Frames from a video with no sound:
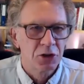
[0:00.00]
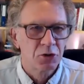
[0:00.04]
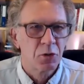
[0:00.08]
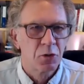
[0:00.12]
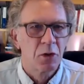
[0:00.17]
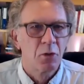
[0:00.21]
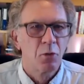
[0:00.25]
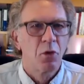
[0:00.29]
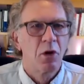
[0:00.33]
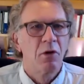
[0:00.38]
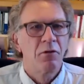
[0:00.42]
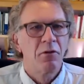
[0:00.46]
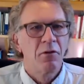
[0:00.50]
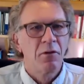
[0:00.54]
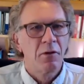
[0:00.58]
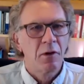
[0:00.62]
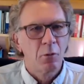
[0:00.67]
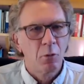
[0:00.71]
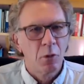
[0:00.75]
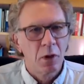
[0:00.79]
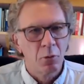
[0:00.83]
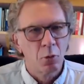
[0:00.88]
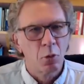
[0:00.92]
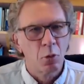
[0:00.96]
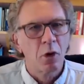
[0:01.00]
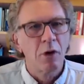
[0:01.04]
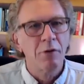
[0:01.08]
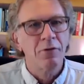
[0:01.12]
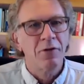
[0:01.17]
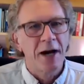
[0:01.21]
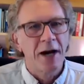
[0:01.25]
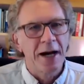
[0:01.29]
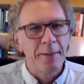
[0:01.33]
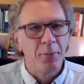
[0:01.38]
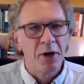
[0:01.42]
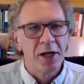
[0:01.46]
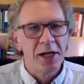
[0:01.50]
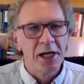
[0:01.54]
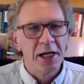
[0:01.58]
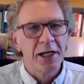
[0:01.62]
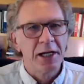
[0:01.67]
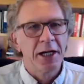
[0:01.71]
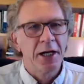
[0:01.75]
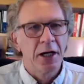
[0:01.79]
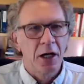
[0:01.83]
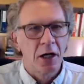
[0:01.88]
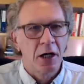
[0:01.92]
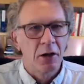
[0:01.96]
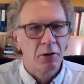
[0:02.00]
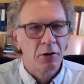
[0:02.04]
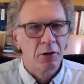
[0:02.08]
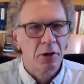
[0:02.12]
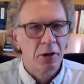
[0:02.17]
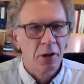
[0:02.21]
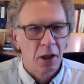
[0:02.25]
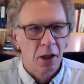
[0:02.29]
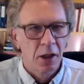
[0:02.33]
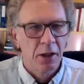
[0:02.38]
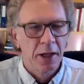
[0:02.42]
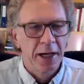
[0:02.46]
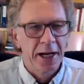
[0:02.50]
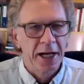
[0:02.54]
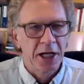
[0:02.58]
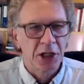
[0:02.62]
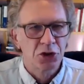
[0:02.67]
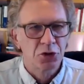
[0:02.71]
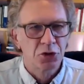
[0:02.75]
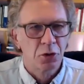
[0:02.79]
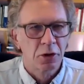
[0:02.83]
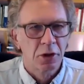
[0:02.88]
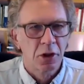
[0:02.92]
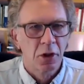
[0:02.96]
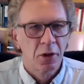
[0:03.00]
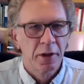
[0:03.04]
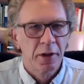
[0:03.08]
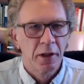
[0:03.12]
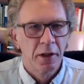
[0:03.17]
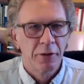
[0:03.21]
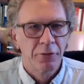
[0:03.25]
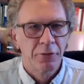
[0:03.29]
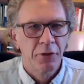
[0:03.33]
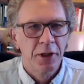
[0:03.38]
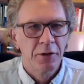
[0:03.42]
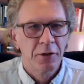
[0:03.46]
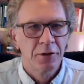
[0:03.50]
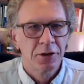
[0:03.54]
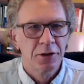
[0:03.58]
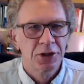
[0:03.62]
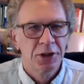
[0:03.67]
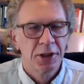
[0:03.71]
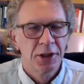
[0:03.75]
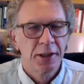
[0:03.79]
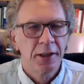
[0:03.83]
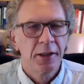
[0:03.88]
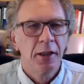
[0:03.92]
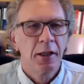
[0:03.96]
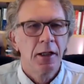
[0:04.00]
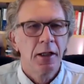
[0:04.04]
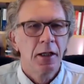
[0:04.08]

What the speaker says: when we're vibrating in our natural coherent frequency.